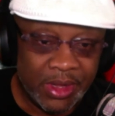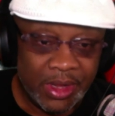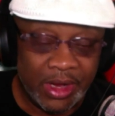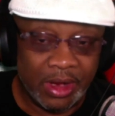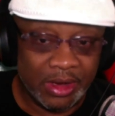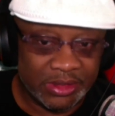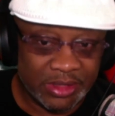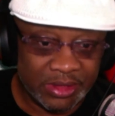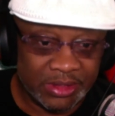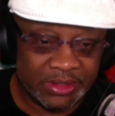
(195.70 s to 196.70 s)
and all this,
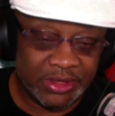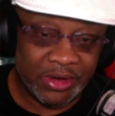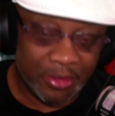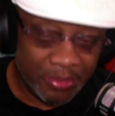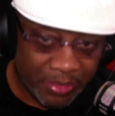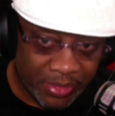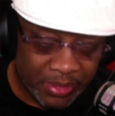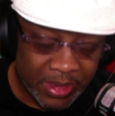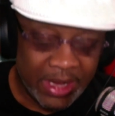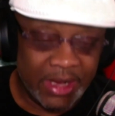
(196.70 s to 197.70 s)
the serum
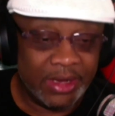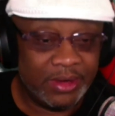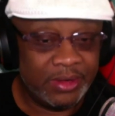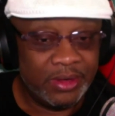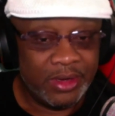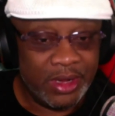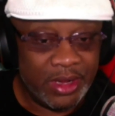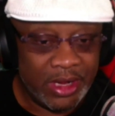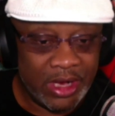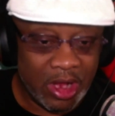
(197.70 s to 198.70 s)
and
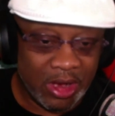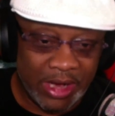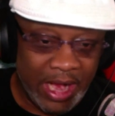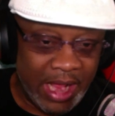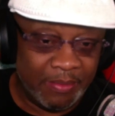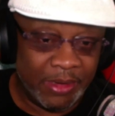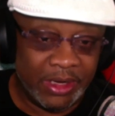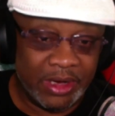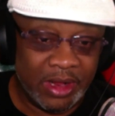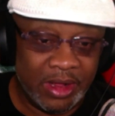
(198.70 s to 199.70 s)
all of that. But
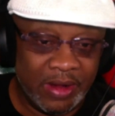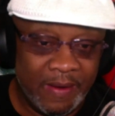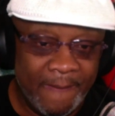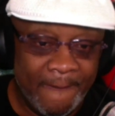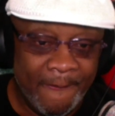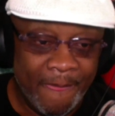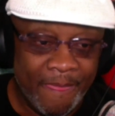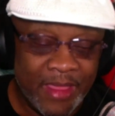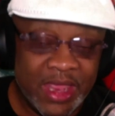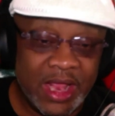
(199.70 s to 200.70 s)

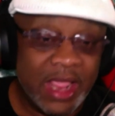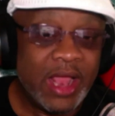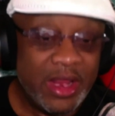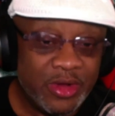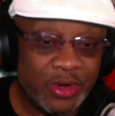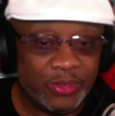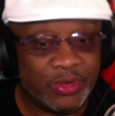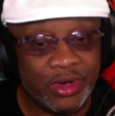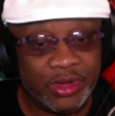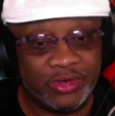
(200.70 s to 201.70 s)
and I knew it was
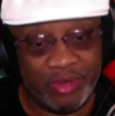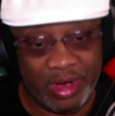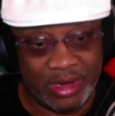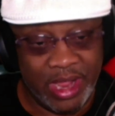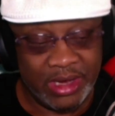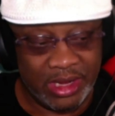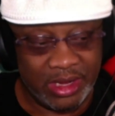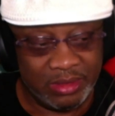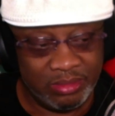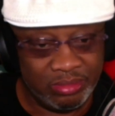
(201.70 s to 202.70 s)
going to get struck. I did.
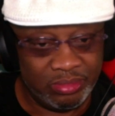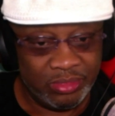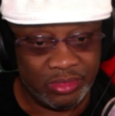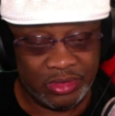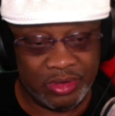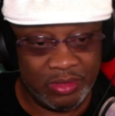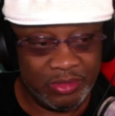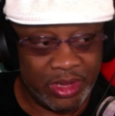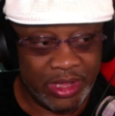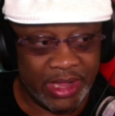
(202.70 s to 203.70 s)
So
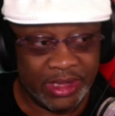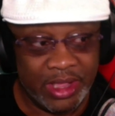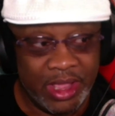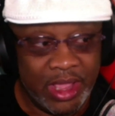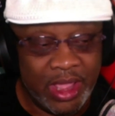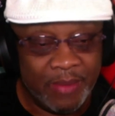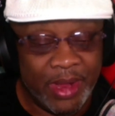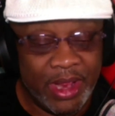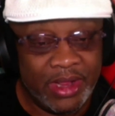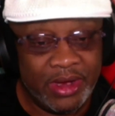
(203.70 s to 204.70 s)
really,
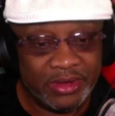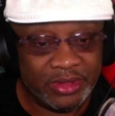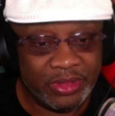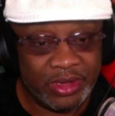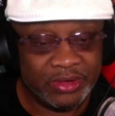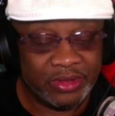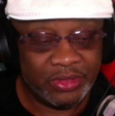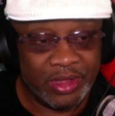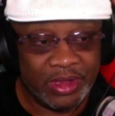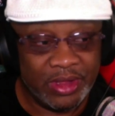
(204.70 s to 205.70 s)
but here's the
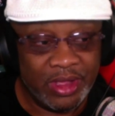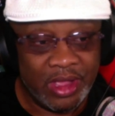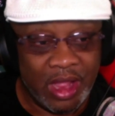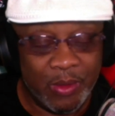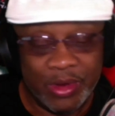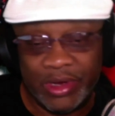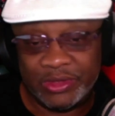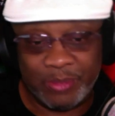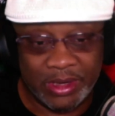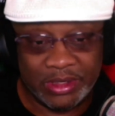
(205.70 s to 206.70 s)
thing. I wasn't
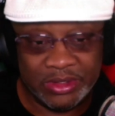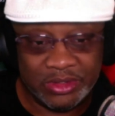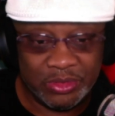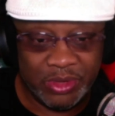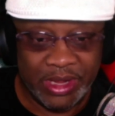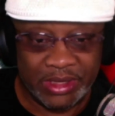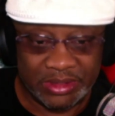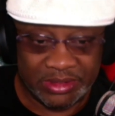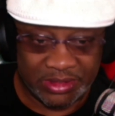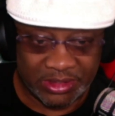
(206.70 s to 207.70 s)
expecting to get
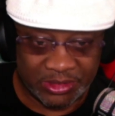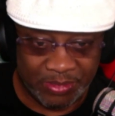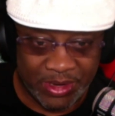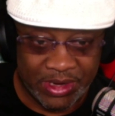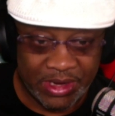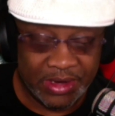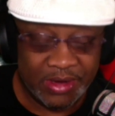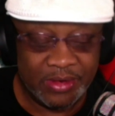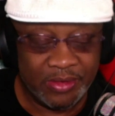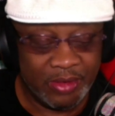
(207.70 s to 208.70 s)
suspended,
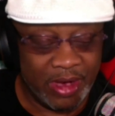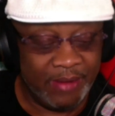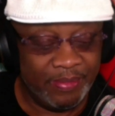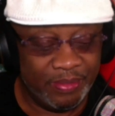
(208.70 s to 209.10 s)
right?